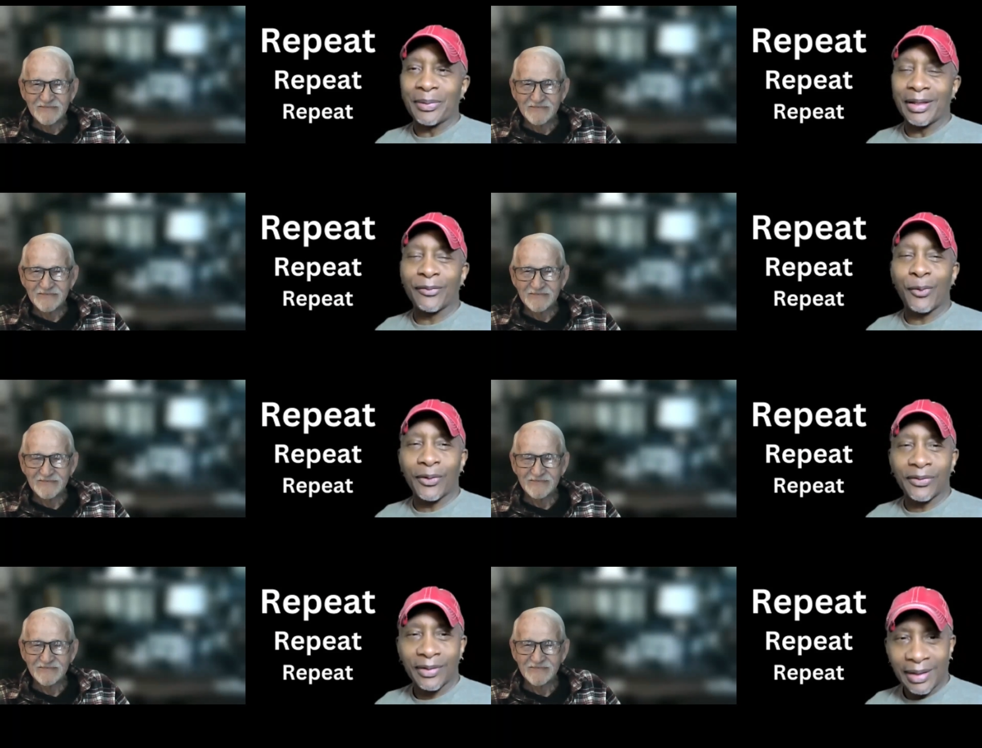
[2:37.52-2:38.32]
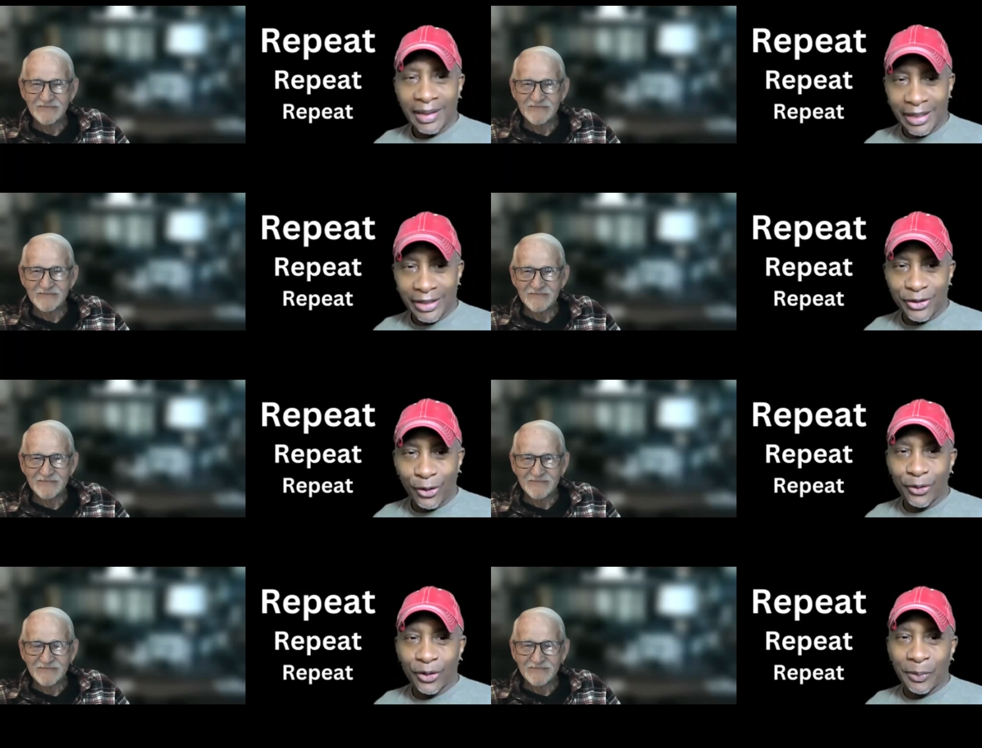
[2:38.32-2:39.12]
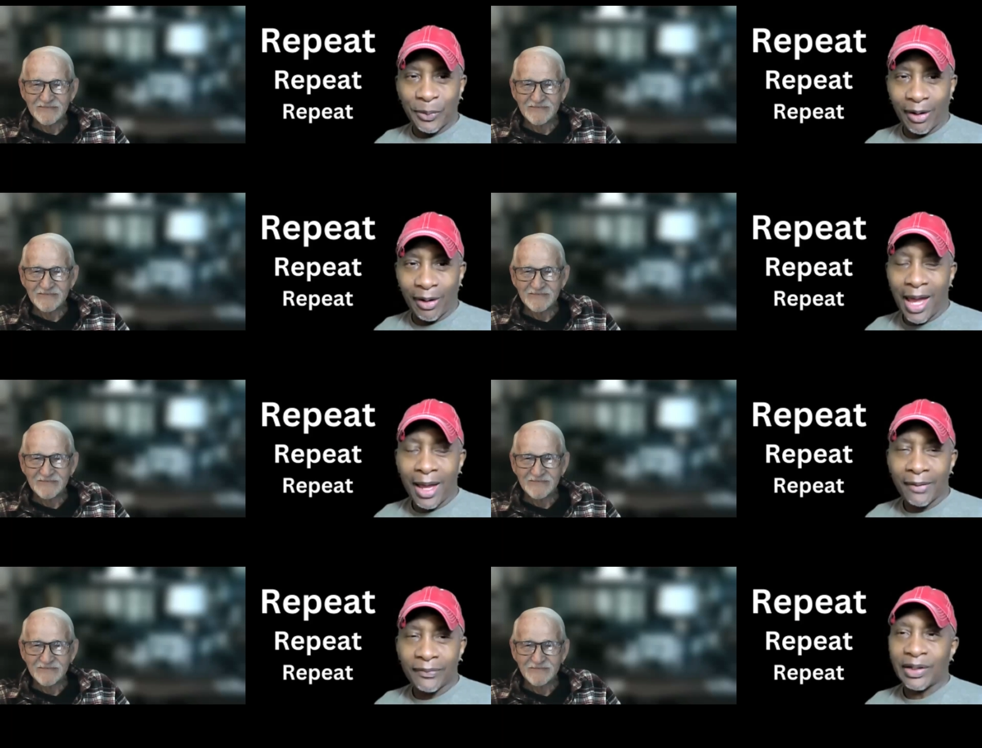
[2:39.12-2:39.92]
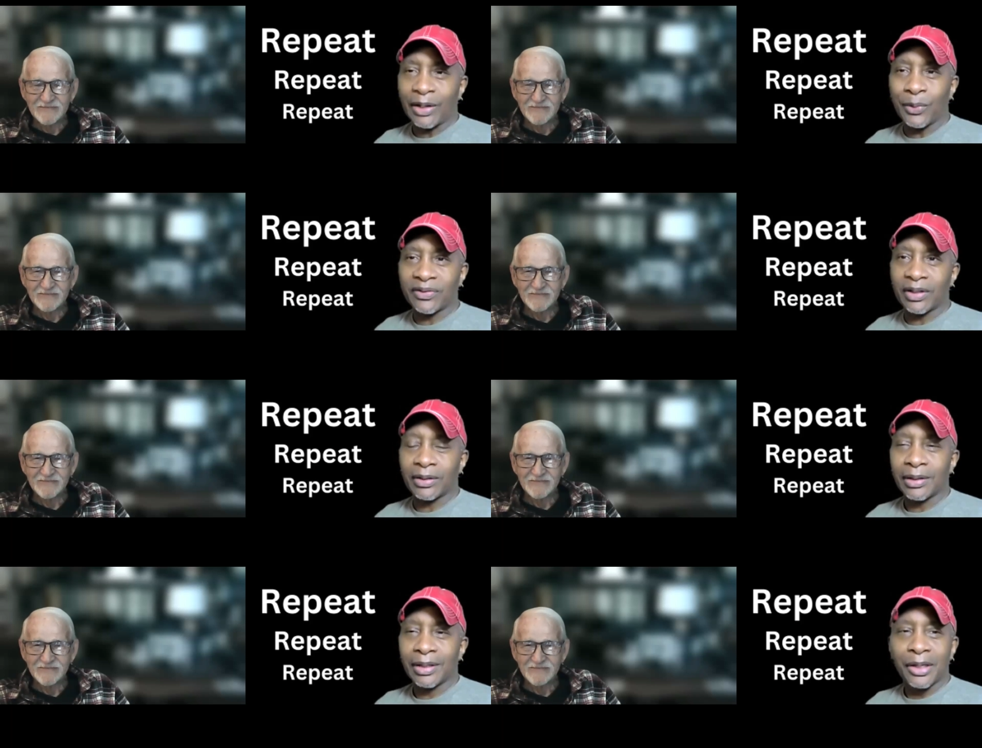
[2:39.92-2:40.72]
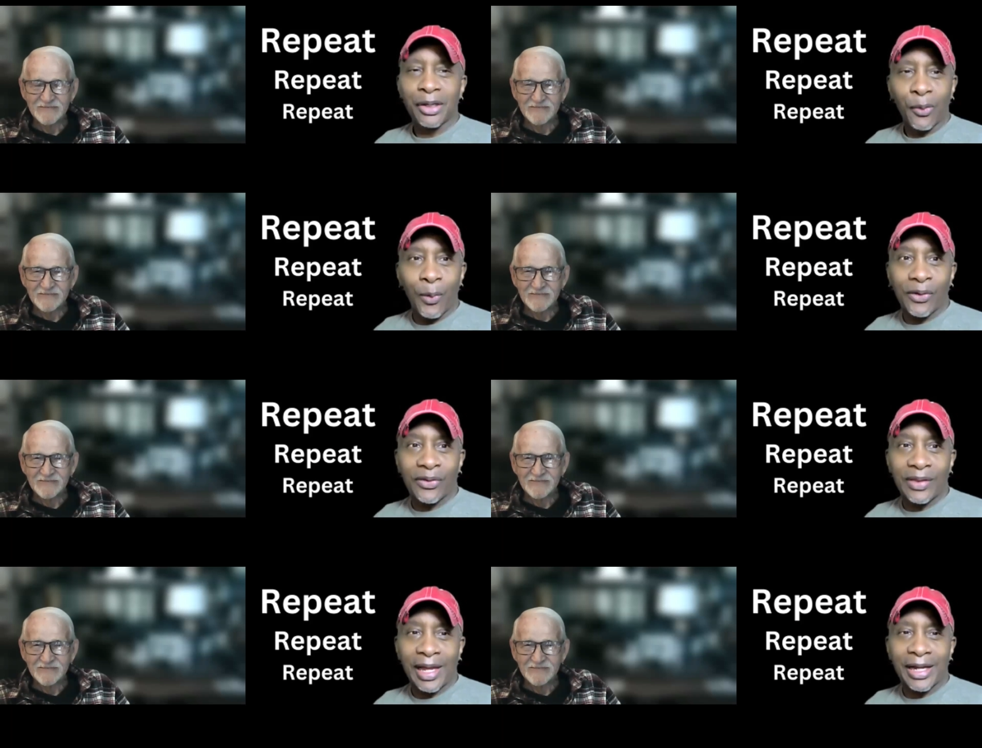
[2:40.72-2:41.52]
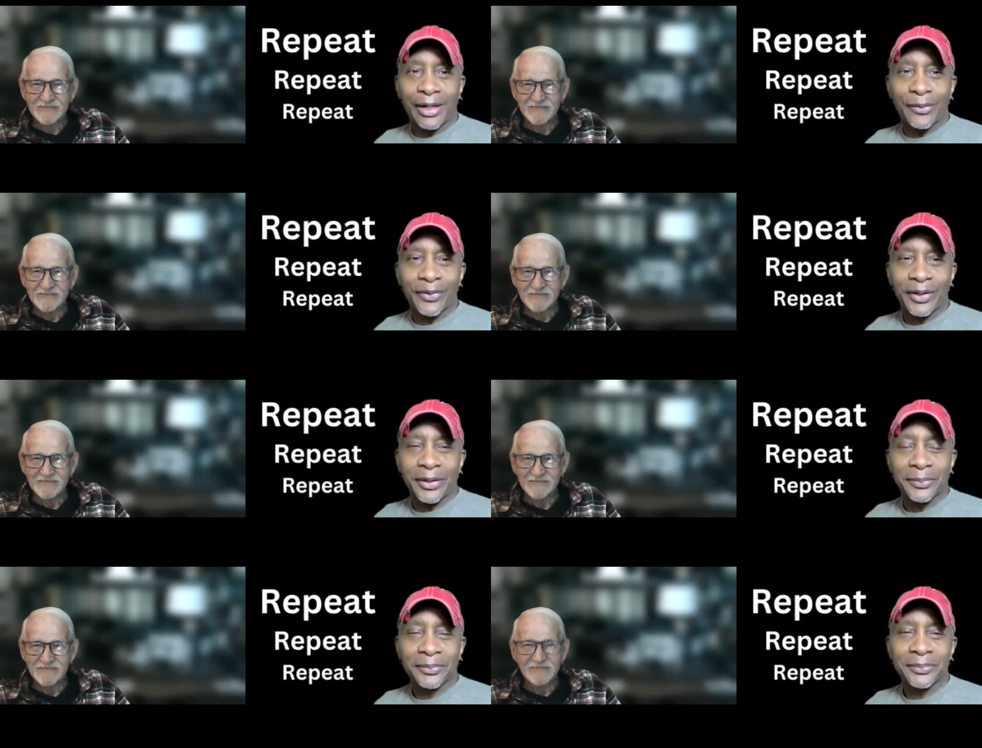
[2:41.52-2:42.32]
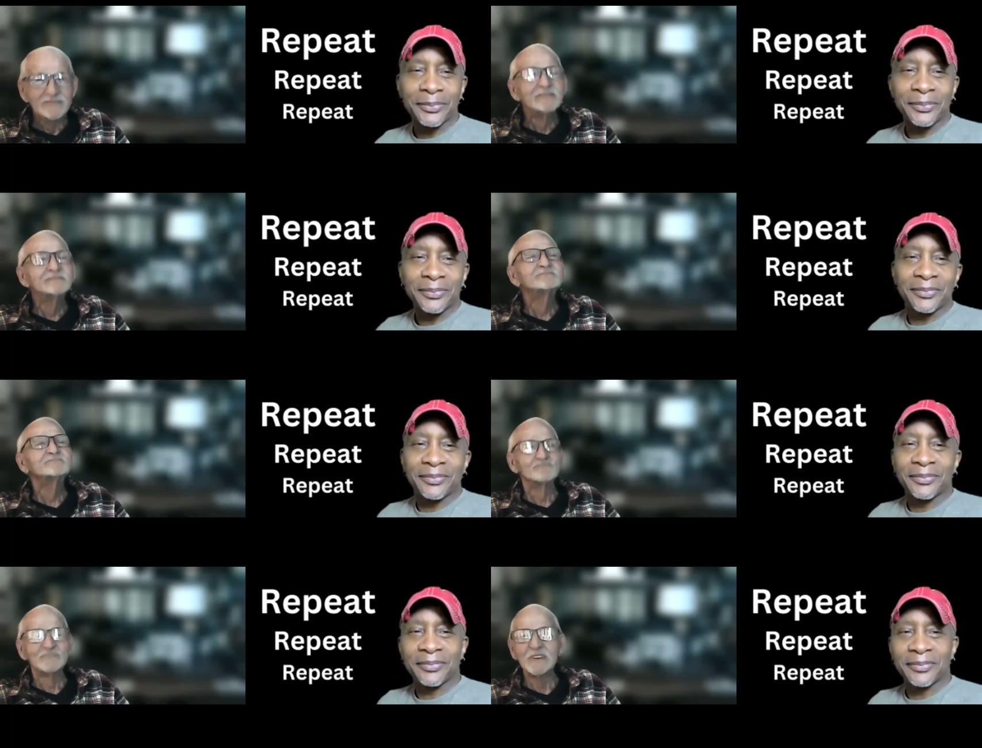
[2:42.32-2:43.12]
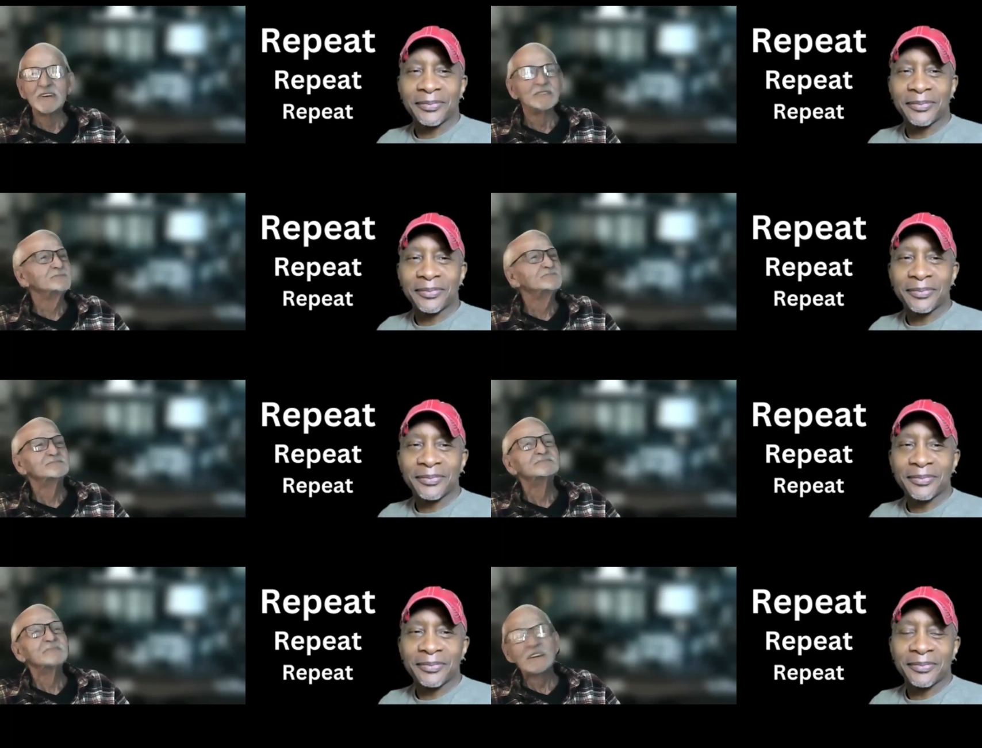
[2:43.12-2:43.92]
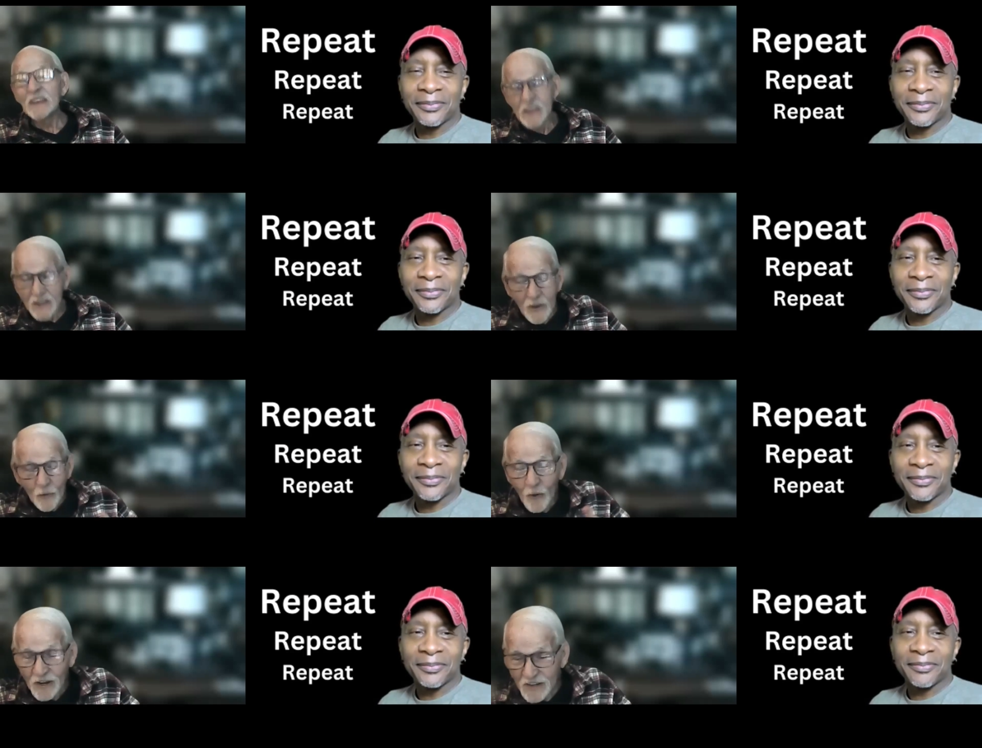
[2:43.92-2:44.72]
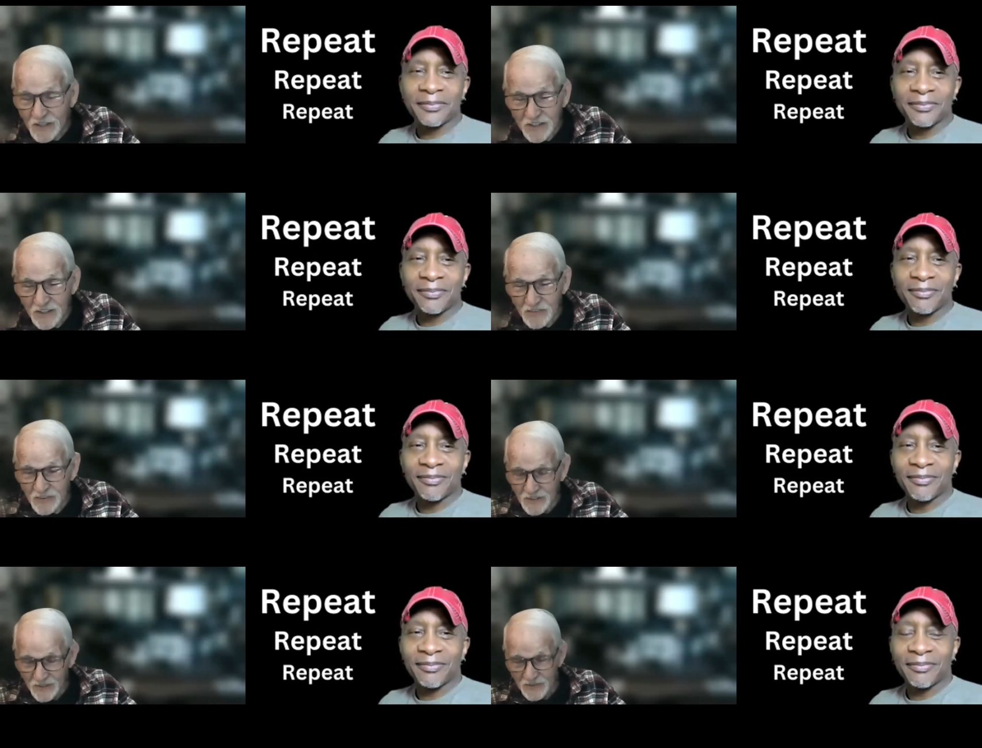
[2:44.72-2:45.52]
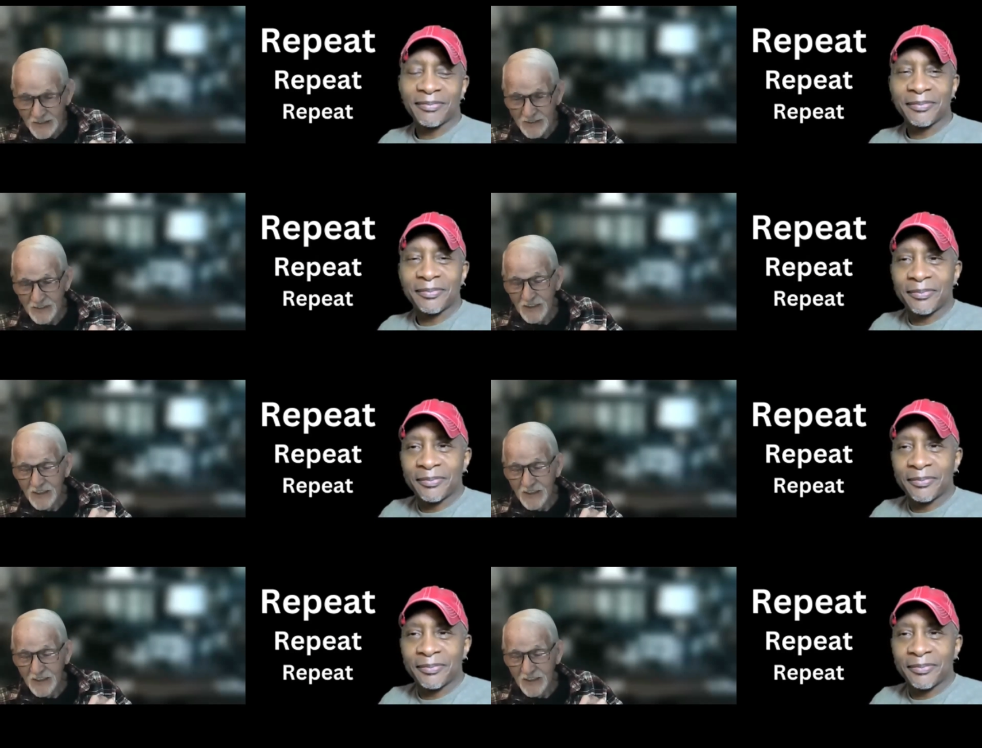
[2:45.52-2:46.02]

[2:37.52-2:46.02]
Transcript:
Speaker 1: But then, of course, it shows up in our lives, and we say, where did that come from?
Speaker 2: Yeah. It, what it is, is that